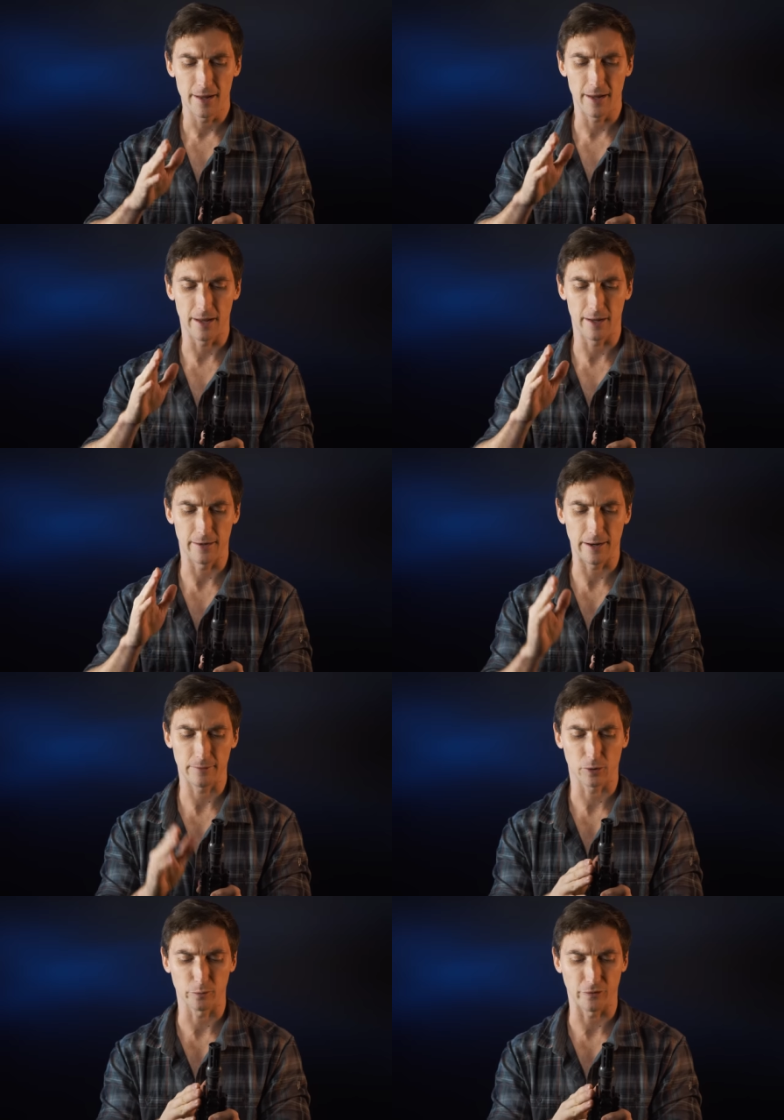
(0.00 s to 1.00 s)
in
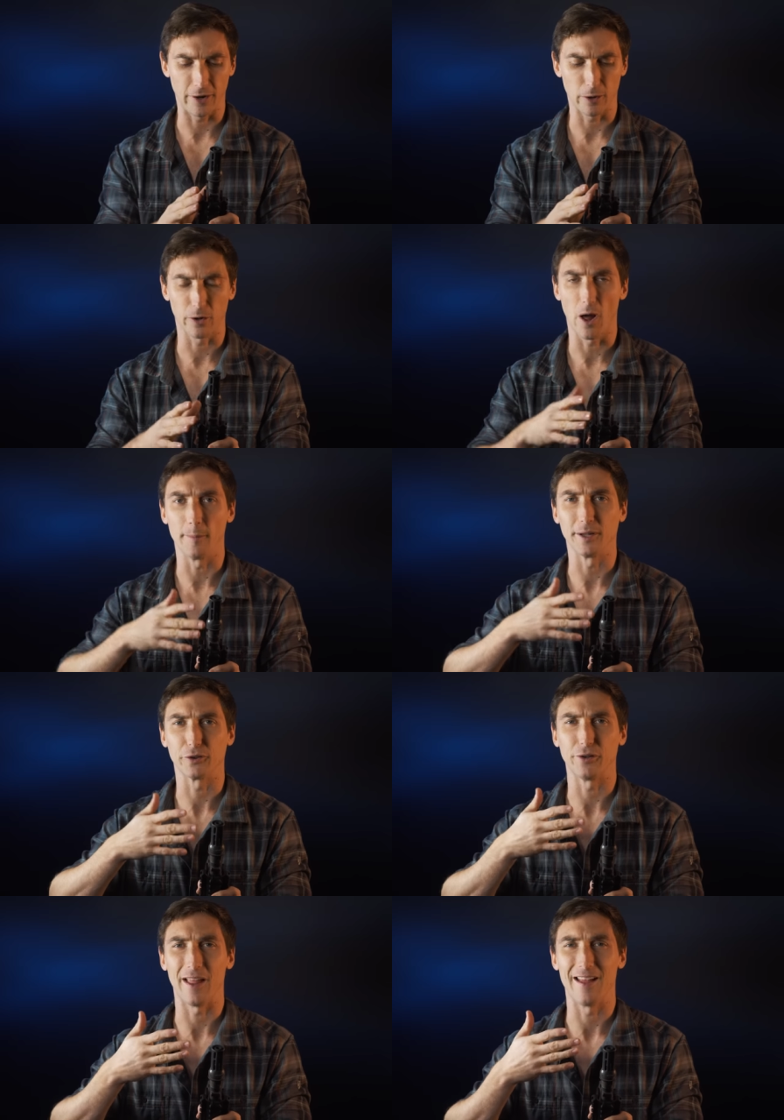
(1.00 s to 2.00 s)
terms of
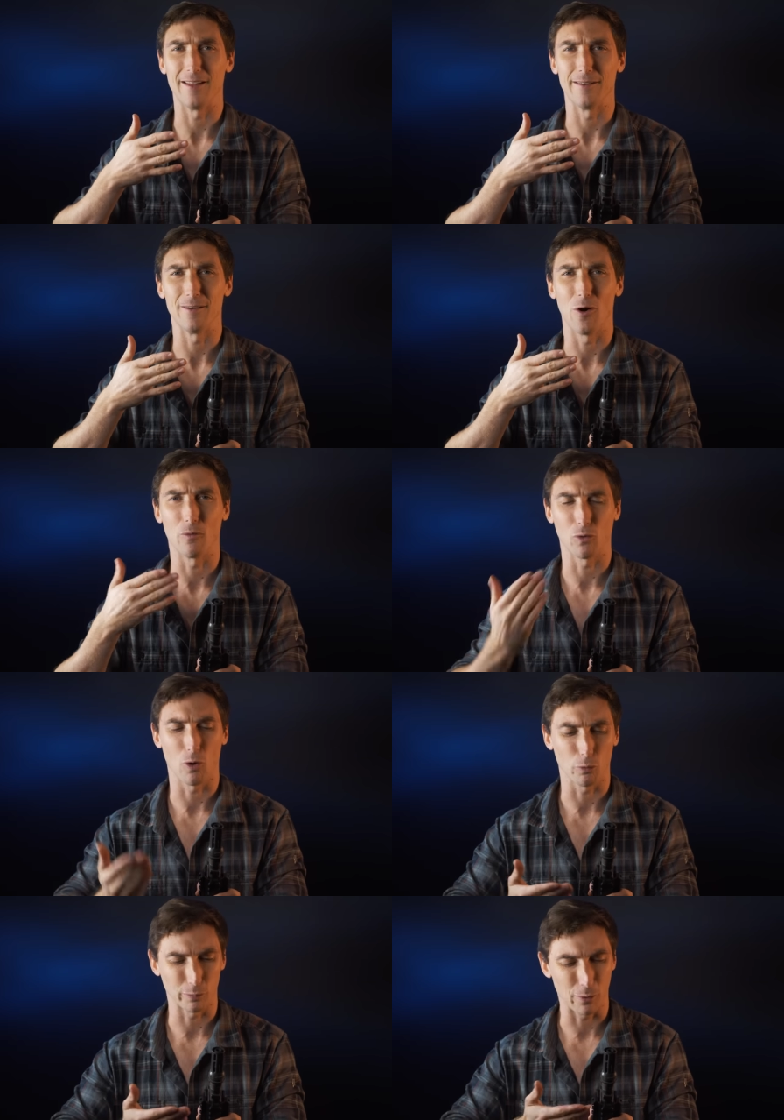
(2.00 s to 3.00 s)
ergonomics and
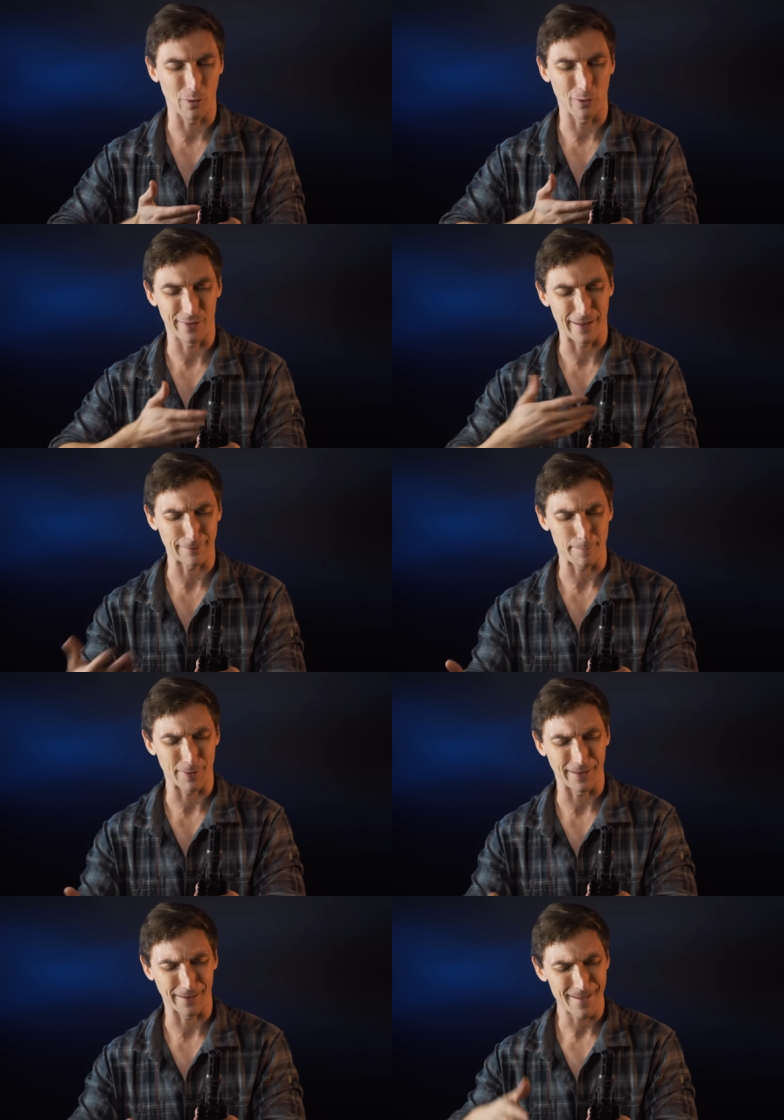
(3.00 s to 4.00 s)
overall recoil and that type
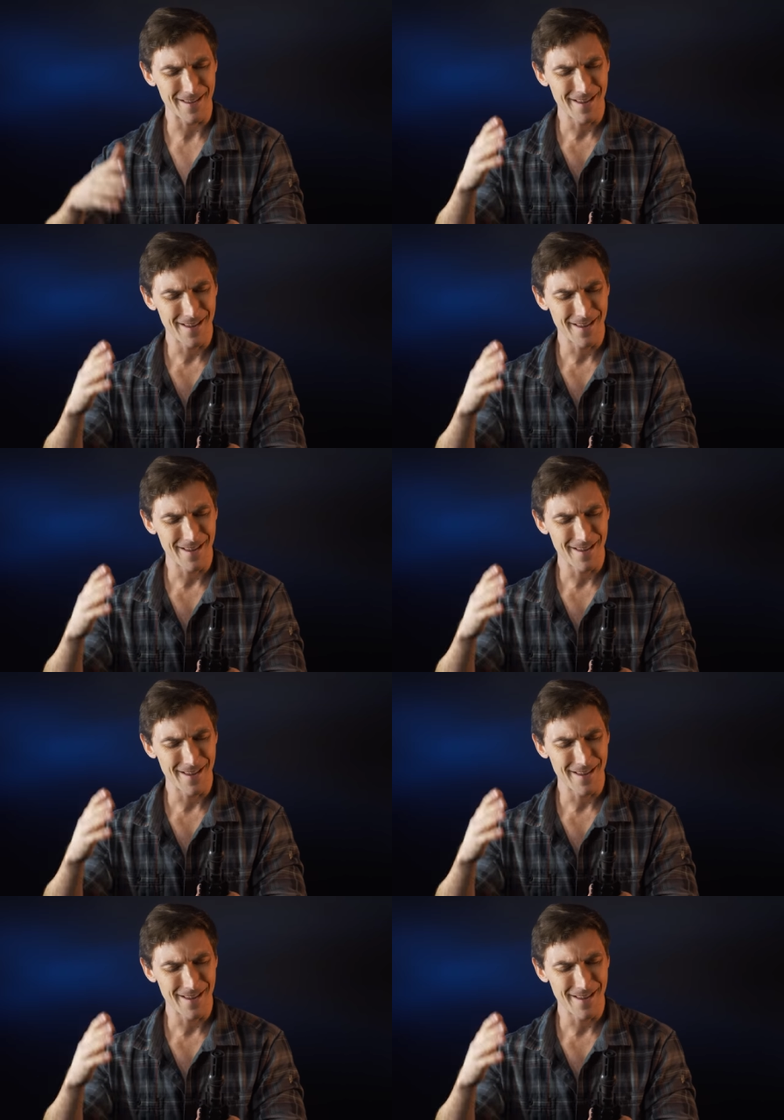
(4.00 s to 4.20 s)
of thing.